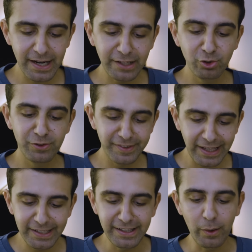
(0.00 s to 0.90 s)
not to
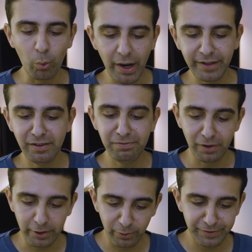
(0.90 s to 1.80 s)
say that one of the
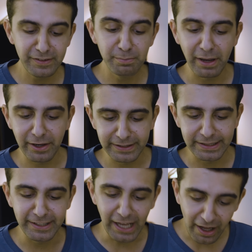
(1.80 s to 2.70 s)
photos is better
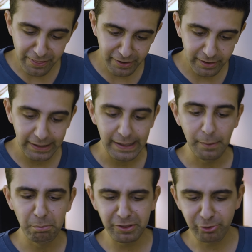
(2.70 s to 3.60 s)
than the other,
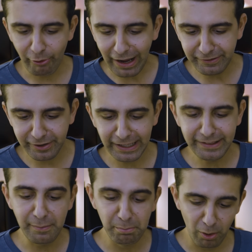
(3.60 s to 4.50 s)
but rather
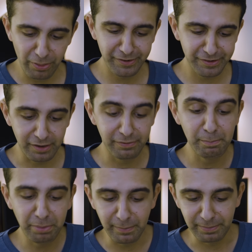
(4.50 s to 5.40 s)
that they both serve a
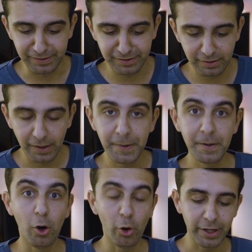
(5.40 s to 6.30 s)
purpose.
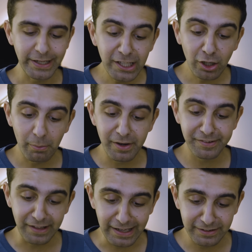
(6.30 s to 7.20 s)
On an e-commerce
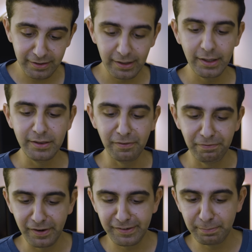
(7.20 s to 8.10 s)
site, the
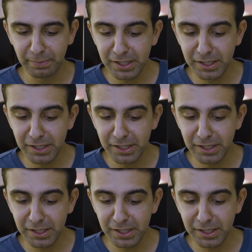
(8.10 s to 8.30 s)
first